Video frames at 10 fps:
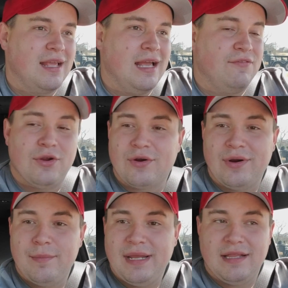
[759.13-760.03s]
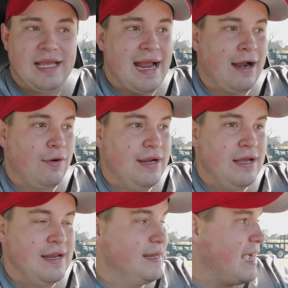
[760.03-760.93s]
If you're going to be in the
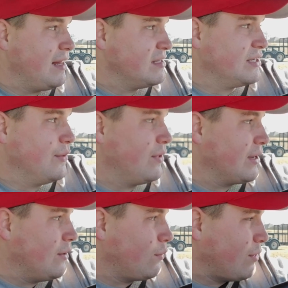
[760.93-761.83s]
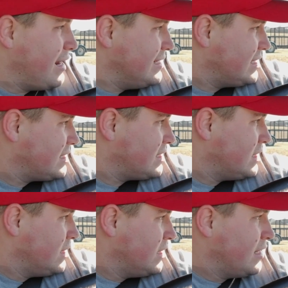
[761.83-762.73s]
area in Dallas and you want to go race,
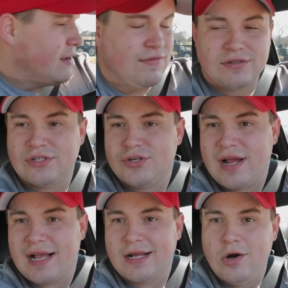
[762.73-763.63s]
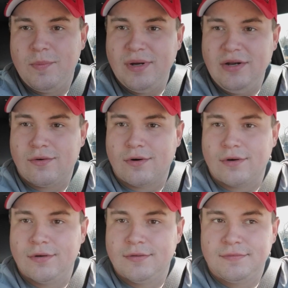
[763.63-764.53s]
there's a track open,
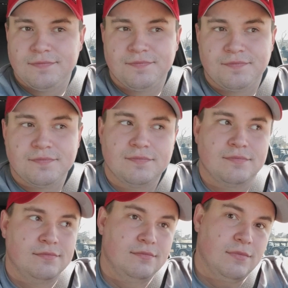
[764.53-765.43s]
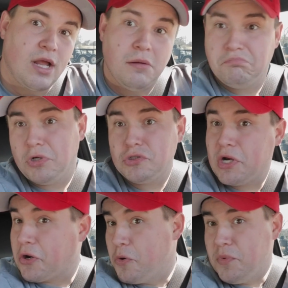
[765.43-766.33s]
or not a
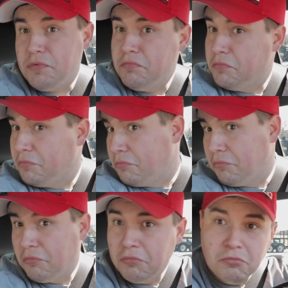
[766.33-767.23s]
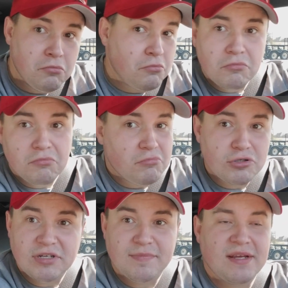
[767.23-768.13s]
track open,
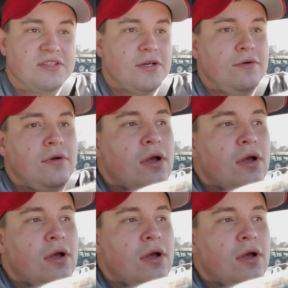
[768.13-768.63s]
Streets Mexico,